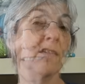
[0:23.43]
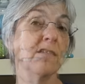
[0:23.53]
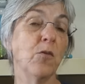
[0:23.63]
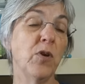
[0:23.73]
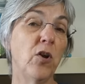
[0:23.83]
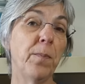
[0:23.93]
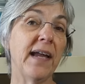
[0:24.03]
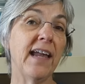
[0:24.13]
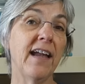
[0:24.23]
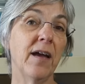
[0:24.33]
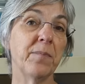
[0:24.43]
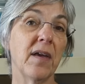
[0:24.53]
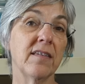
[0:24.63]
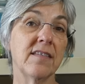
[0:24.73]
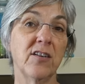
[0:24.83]
So when you're picking up
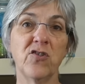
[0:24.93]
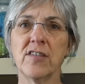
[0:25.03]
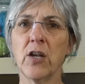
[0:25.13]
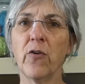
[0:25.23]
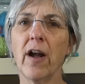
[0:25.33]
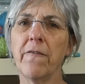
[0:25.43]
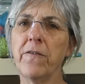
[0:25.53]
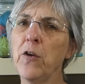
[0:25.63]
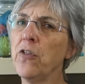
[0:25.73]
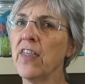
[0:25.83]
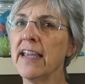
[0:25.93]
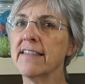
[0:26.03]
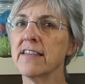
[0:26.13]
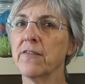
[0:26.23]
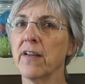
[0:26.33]
stitches, there are a few
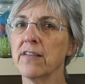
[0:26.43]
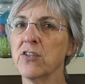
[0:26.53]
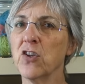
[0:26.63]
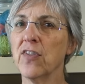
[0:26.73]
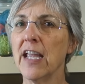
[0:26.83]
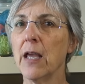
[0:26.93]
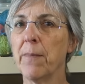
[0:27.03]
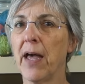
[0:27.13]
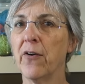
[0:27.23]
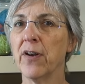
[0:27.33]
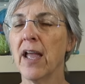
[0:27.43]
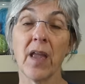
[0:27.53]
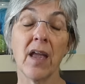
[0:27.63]
things to, to think about.